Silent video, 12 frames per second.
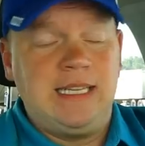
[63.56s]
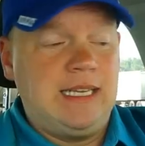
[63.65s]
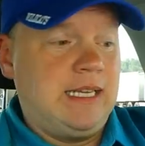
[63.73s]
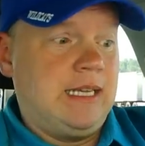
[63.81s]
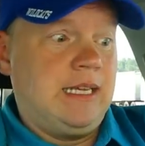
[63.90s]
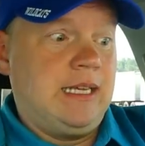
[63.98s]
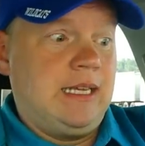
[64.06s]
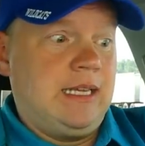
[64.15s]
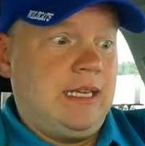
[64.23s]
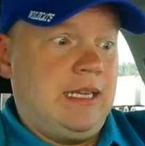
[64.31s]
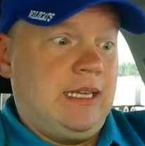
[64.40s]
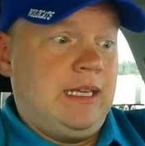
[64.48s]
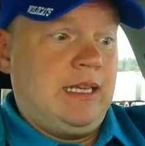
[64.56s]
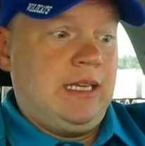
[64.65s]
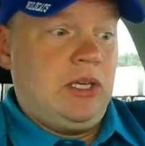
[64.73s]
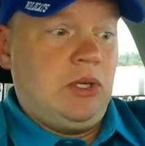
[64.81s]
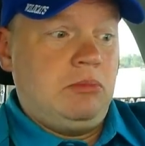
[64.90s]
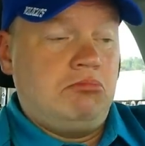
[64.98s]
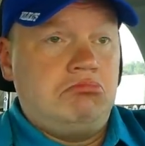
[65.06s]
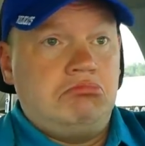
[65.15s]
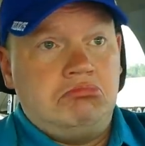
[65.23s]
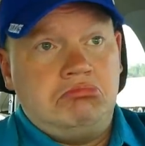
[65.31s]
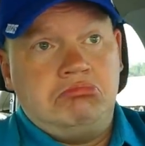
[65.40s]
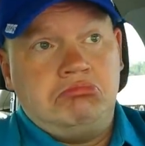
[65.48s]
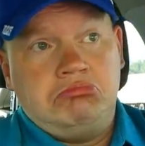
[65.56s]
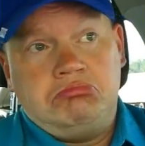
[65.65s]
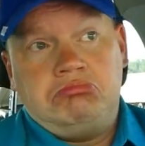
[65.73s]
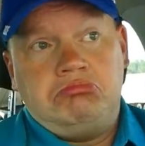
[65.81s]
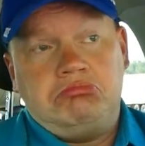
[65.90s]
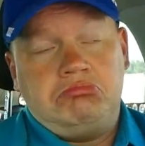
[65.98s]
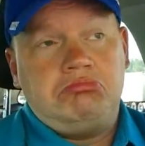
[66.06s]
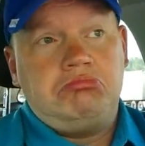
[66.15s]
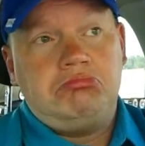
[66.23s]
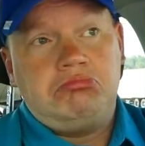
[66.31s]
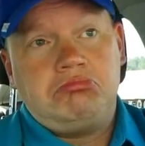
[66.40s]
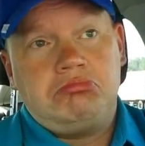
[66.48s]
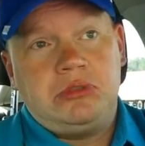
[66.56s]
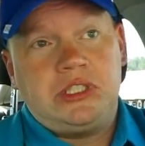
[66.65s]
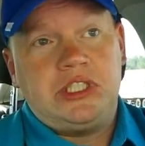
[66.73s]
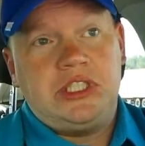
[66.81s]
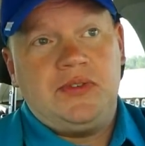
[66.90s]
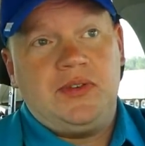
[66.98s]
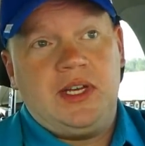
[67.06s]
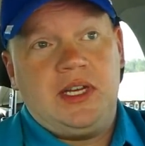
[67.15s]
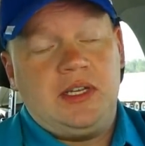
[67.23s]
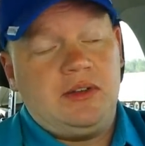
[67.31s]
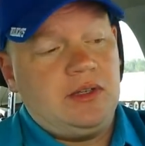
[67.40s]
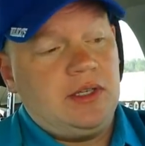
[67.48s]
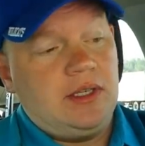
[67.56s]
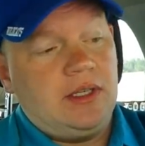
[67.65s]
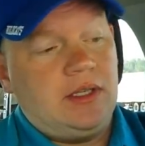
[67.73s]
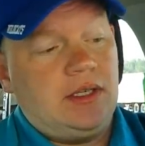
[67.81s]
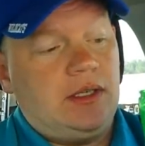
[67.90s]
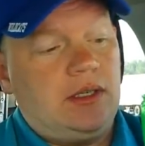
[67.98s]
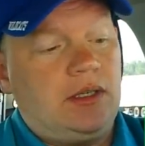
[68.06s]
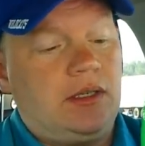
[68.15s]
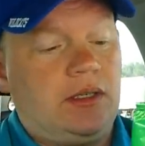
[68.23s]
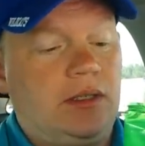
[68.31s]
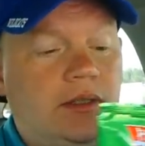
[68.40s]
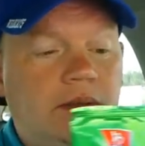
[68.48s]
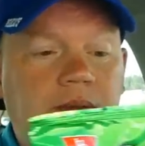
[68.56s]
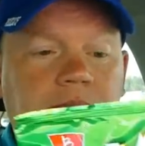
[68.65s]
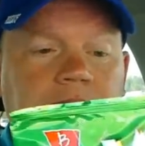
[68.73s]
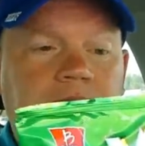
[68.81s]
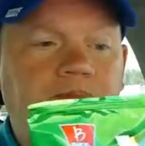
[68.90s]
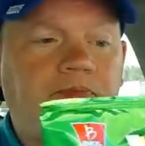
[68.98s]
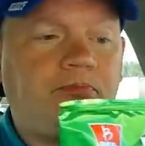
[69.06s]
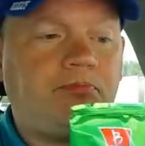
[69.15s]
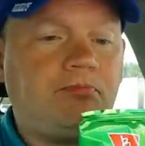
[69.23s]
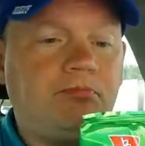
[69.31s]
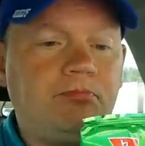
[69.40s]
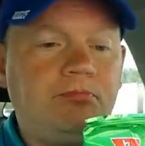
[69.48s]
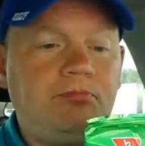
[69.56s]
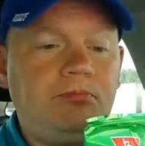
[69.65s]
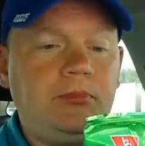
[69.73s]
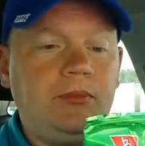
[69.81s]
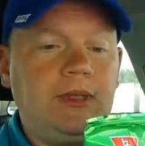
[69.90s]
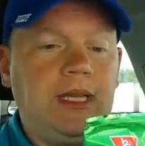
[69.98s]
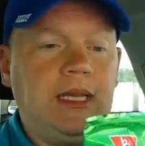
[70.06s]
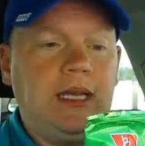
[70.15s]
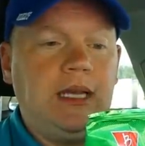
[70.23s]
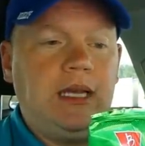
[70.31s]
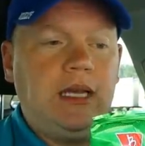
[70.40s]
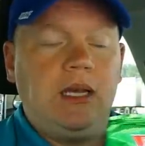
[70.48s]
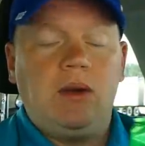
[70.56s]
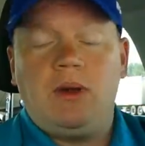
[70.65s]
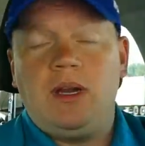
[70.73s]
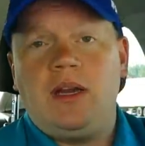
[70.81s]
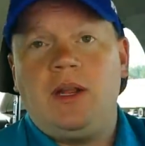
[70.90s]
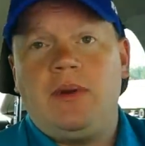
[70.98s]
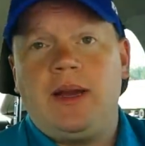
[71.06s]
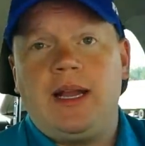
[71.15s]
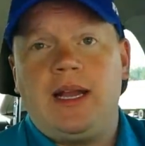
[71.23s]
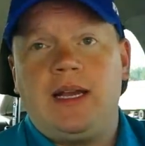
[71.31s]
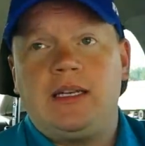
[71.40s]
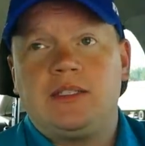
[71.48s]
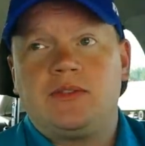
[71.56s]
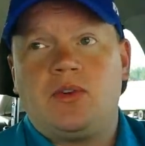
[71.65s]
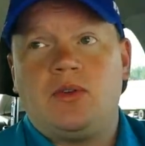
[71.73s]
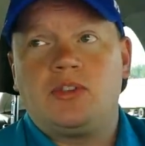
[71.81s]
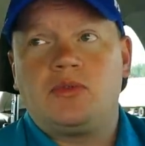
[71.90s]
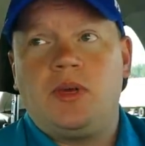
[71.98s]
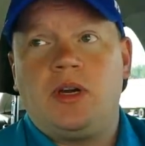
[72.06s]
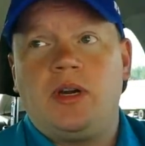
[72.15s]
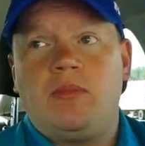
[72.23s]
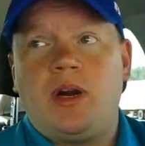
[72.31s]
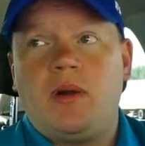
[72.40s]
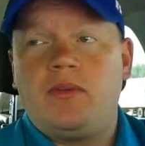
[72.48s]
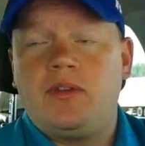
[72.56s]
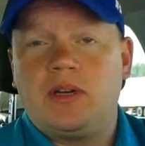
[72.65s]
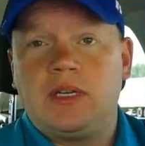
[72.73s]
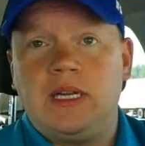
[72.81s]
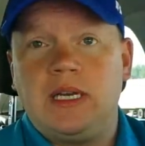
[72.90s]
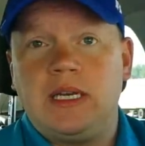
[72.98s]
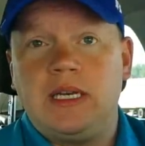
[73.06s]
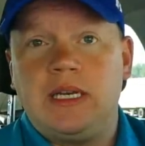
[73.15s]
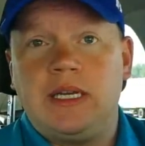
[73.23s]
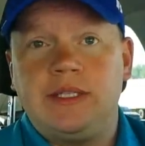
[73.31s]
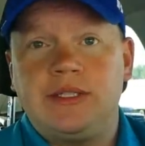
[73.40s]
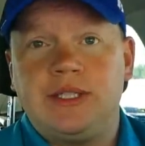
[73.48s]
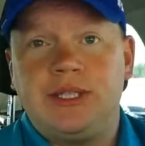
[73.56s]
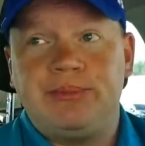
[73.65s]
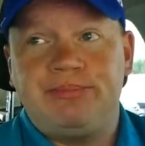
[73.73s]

has thunderstorms, with a high of 65 degrees and a low of 42 degrees. That's all for now. Well, anyway, guys, of course, we are in Barberville, Kentucky today, so...